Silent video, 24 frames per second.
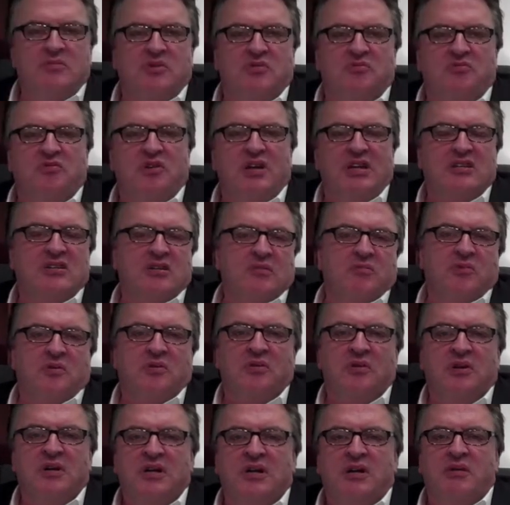a reasonable
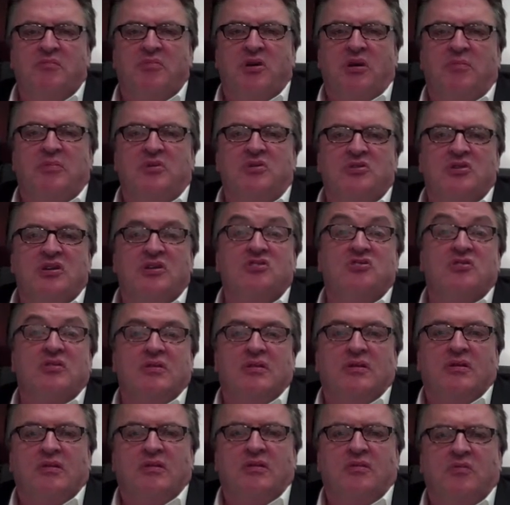proposition
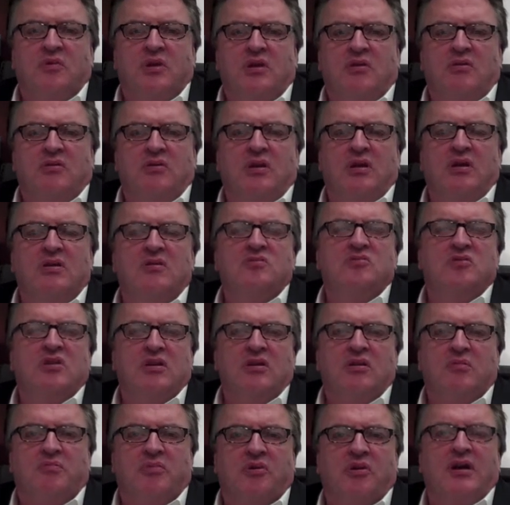that when you're using
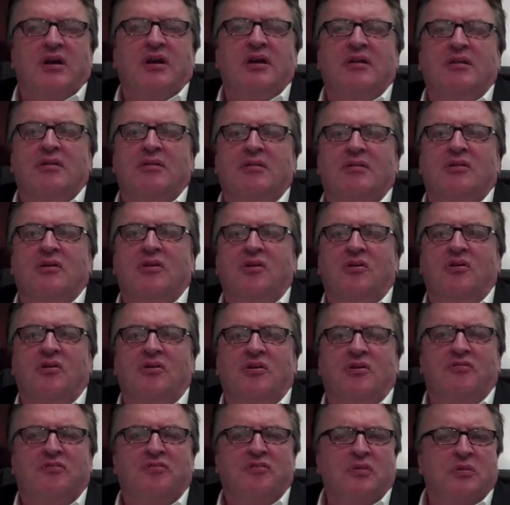your brain, you're
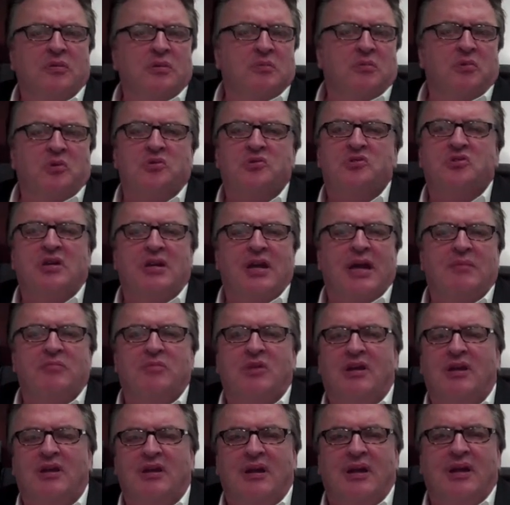forming more synaptic
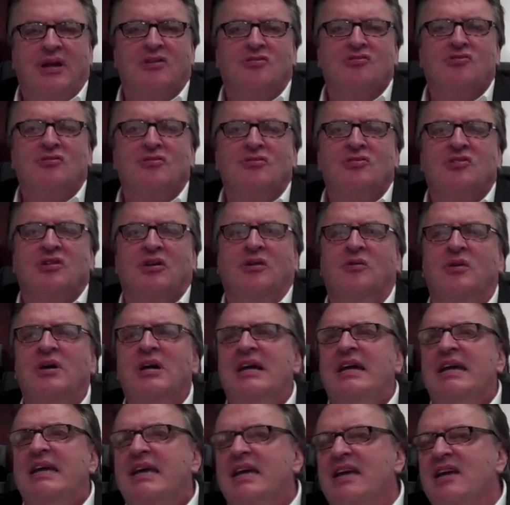connections. So
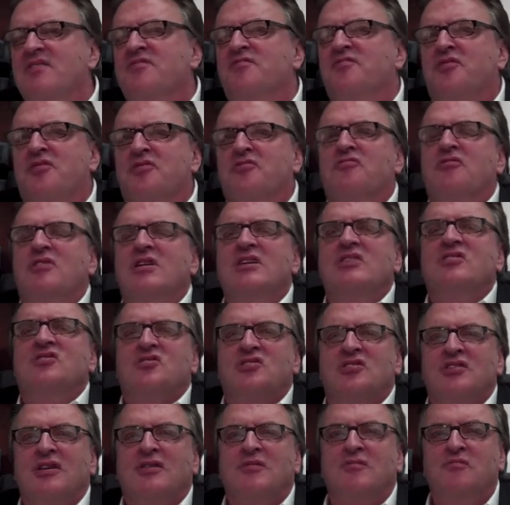if there is
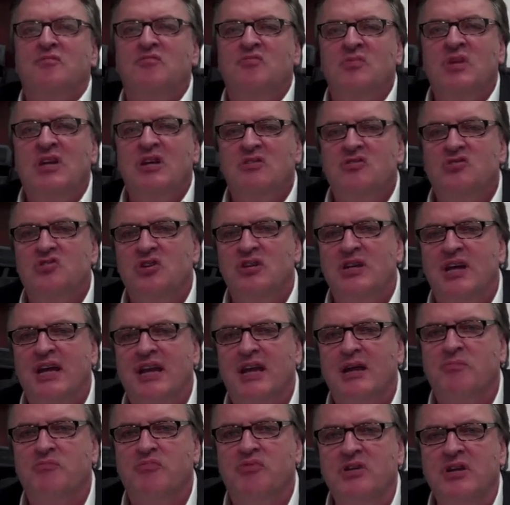some
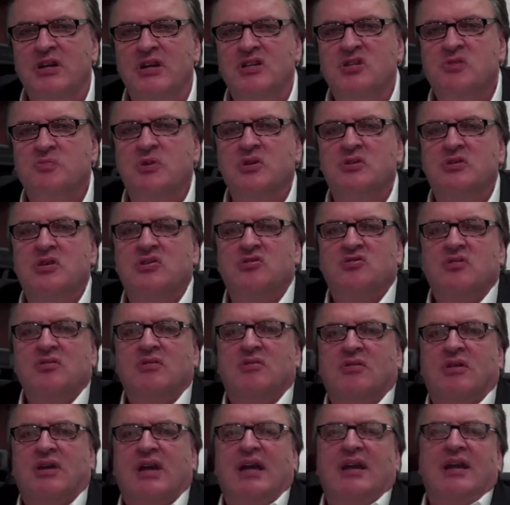genetic predisposition
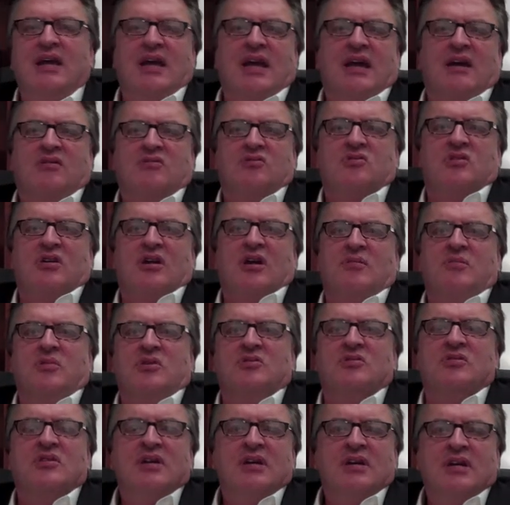to getting
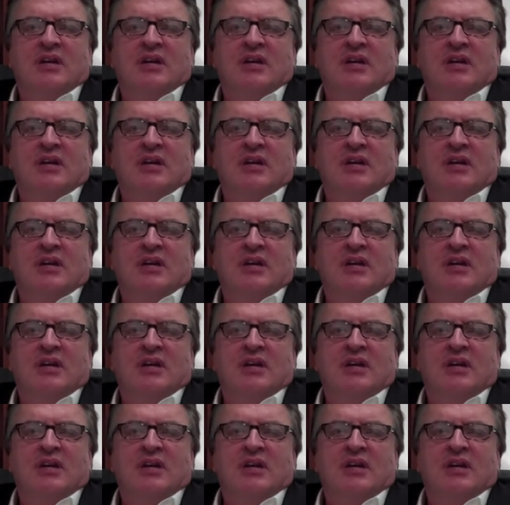Alzheimer's,